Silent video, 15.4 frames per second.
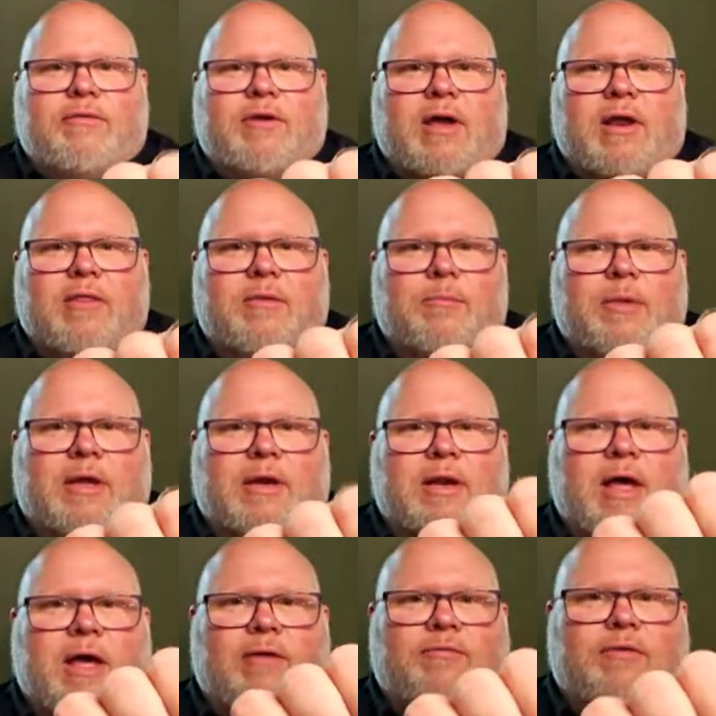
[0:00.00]
kind of the big
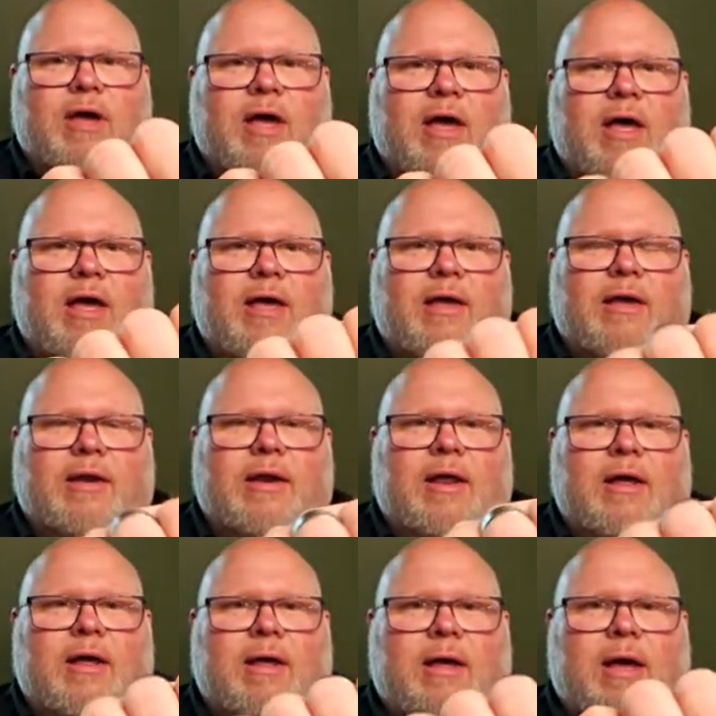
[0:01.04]
knife guy, and
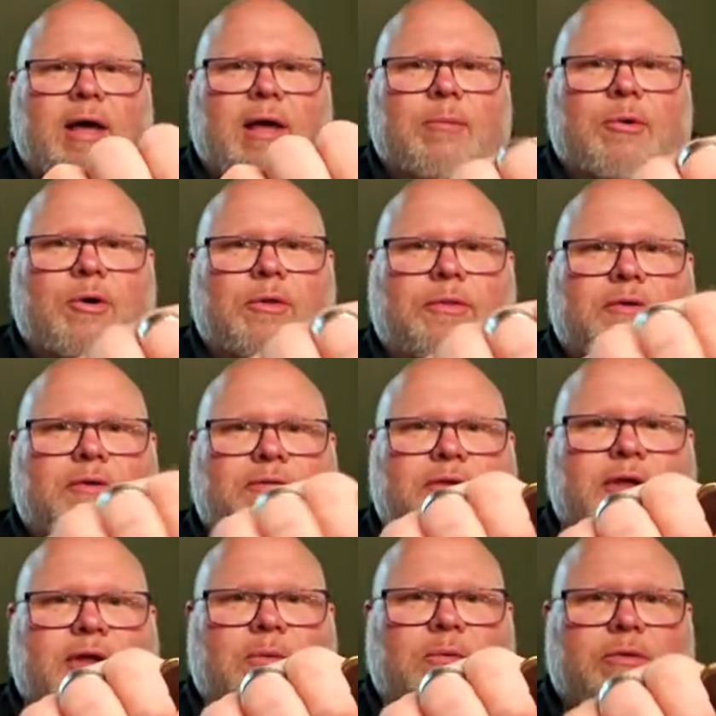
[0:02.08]
I am on this
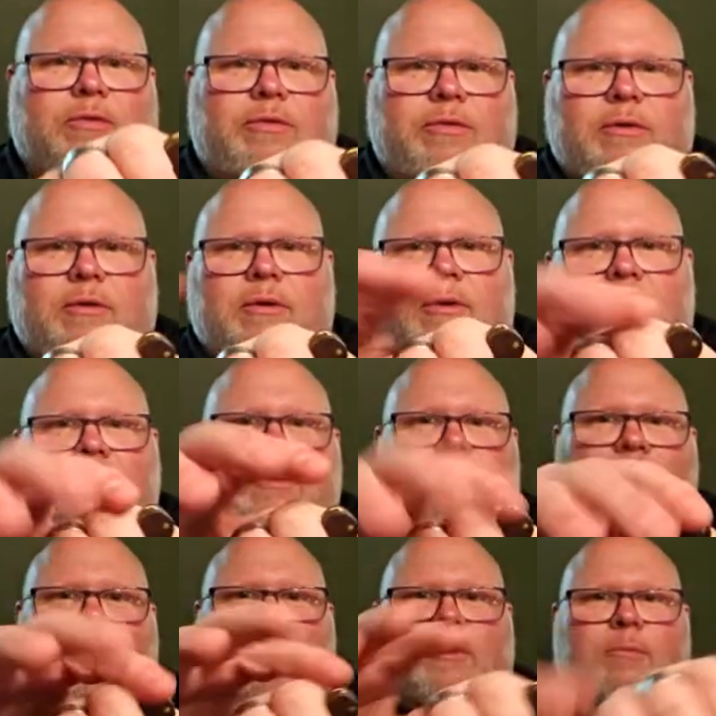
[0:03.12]
thing with
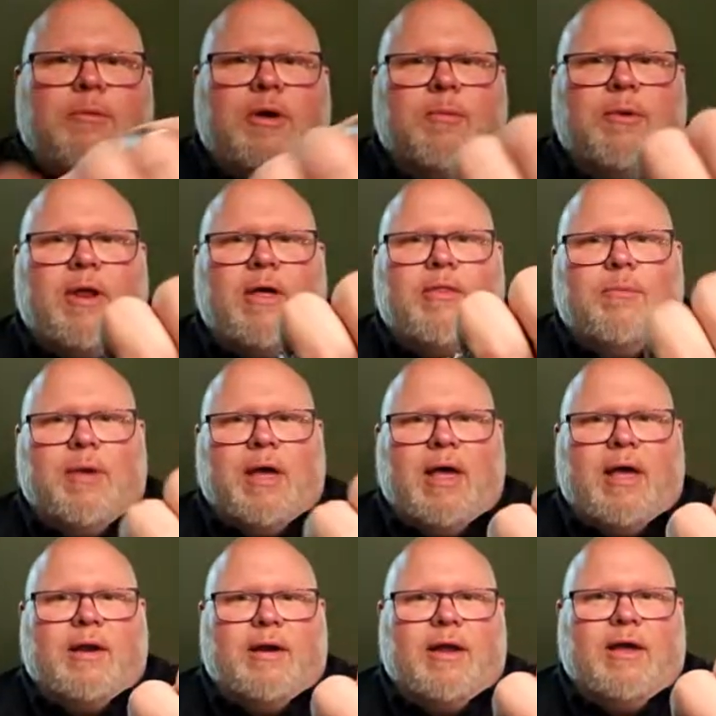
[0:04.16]
some coming out the
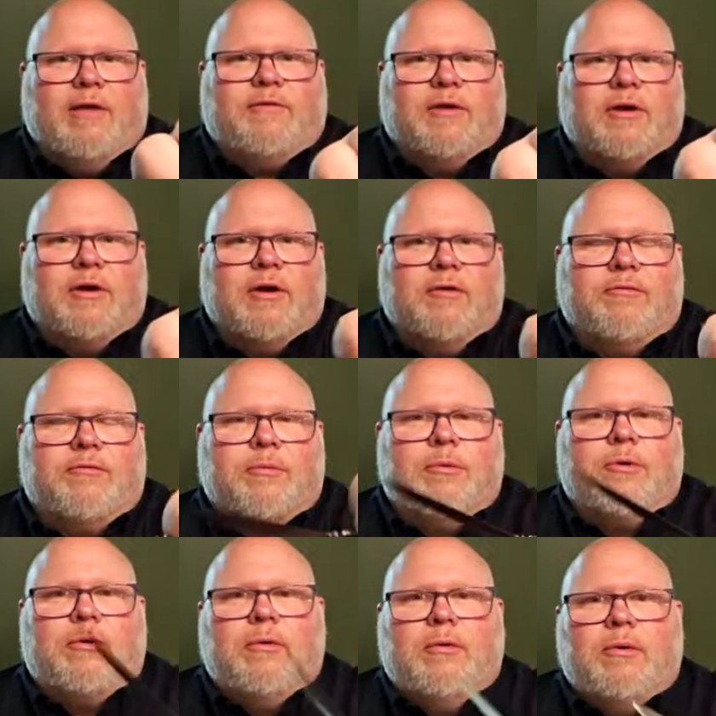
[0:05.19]
back, nice and
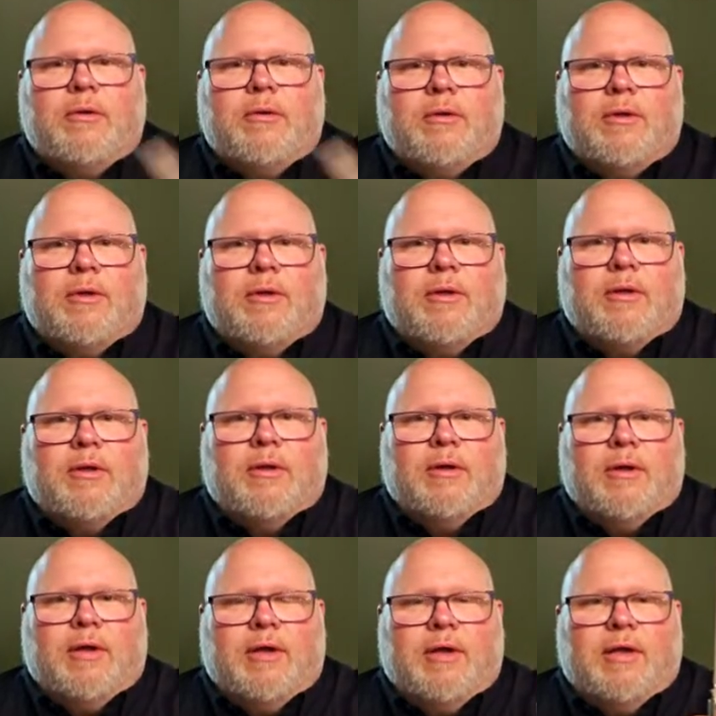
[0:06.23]
comfortable.
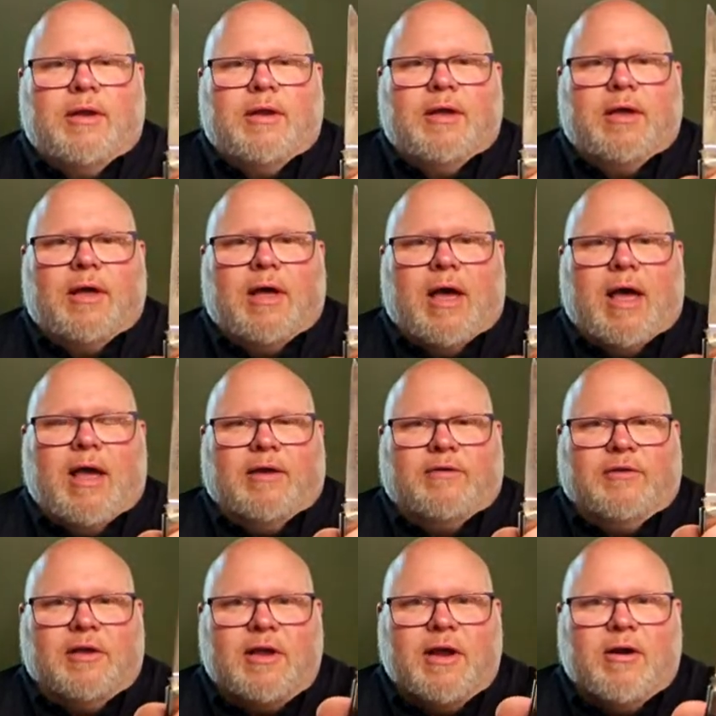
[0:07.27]
And I
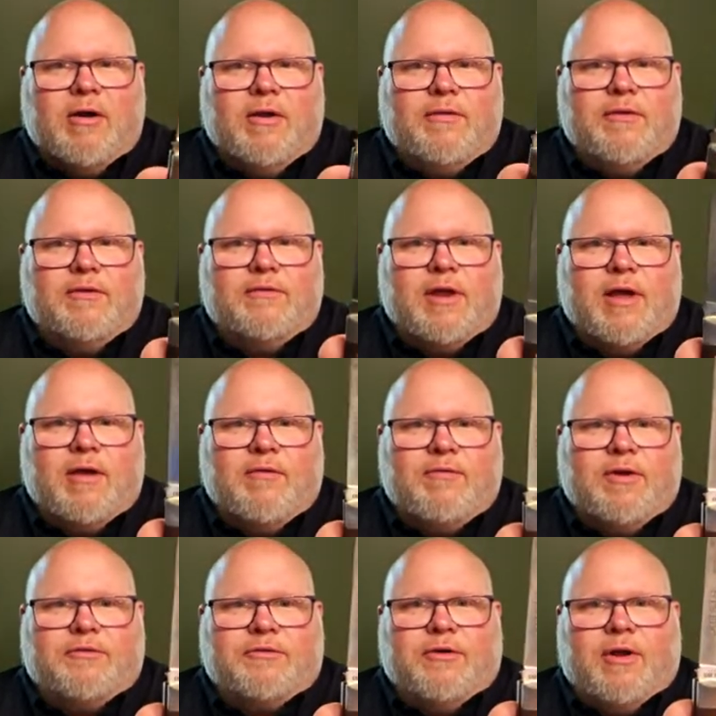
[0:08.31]
actually carried this knife
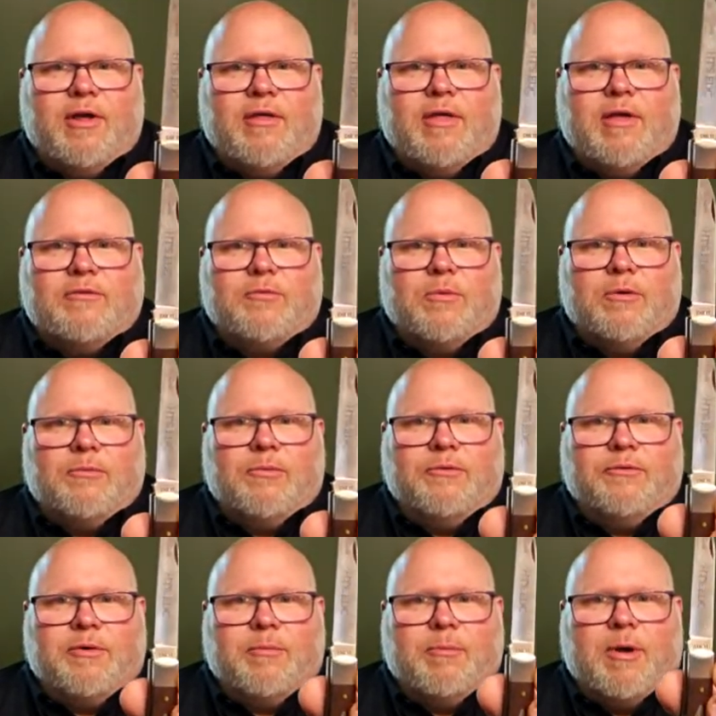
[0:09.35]
yesterday. That's what
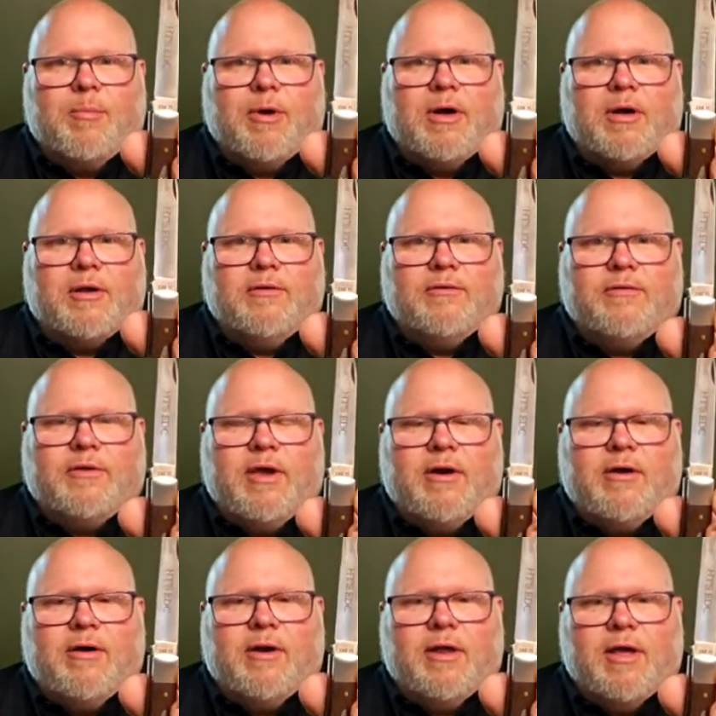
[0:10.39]
was in my pocket
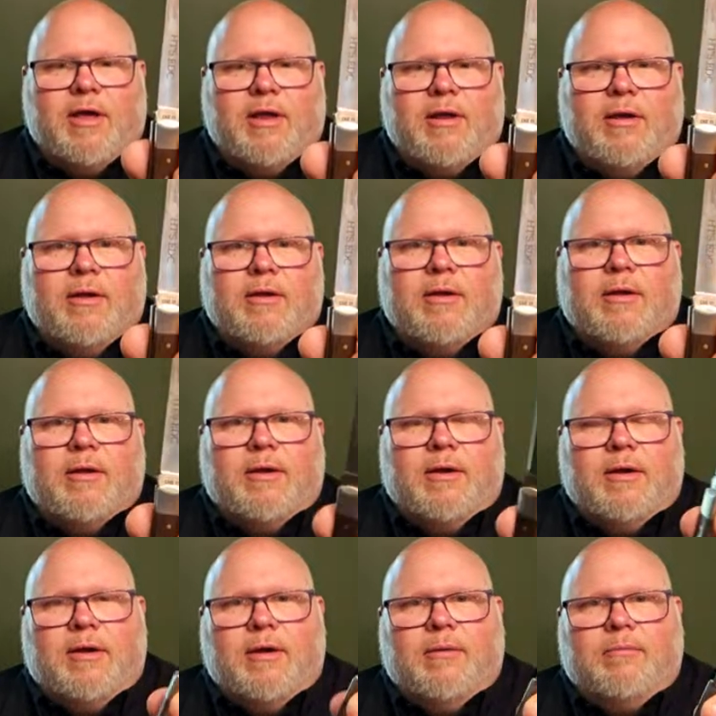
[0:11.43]
Saturday.
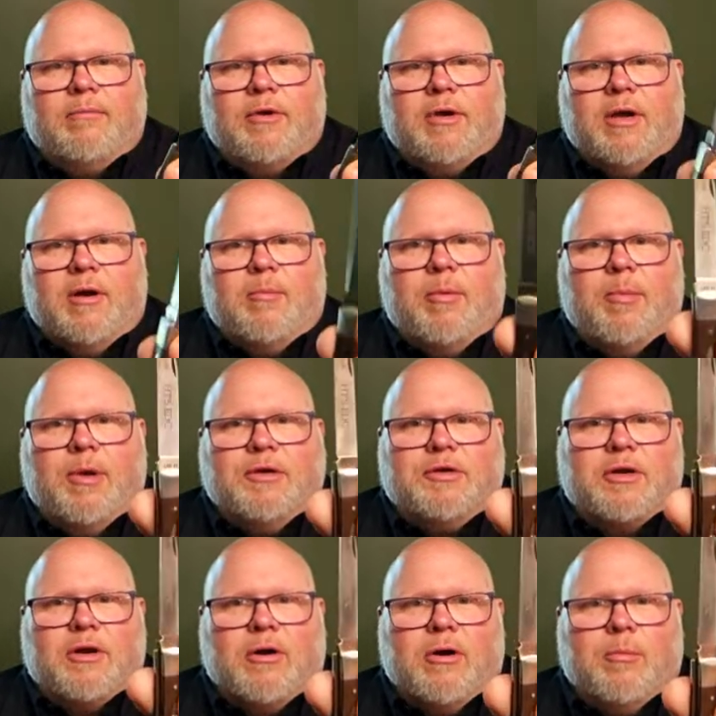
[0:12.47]
Cut up a bunch
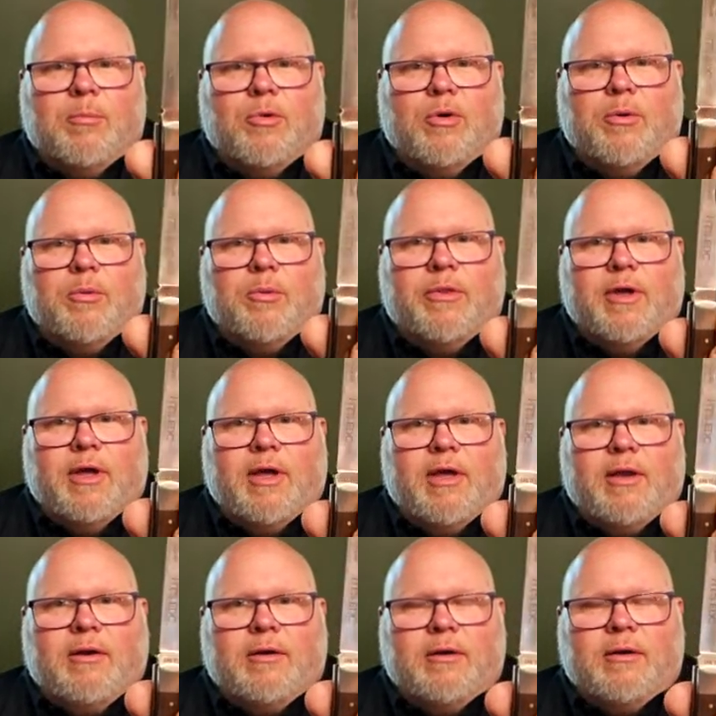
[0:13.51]
of cardboard with
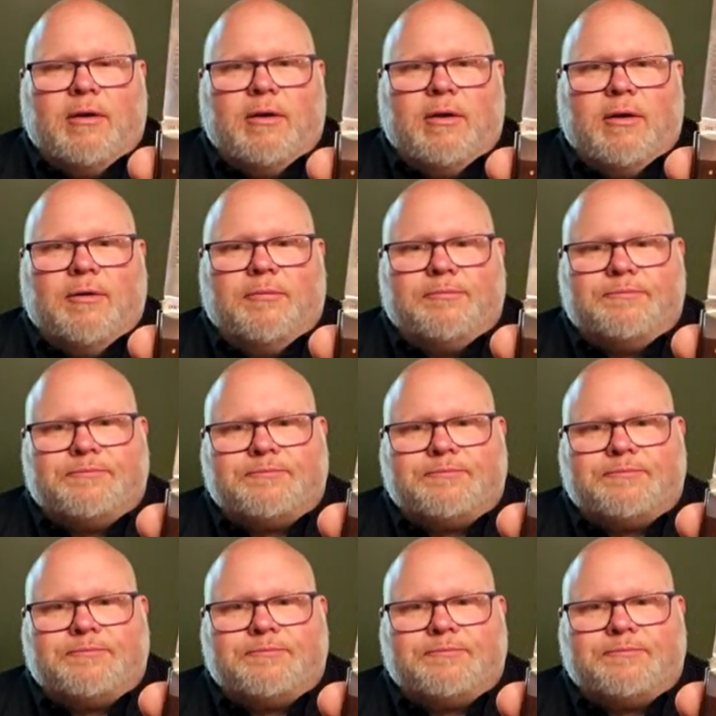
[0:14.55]
that, and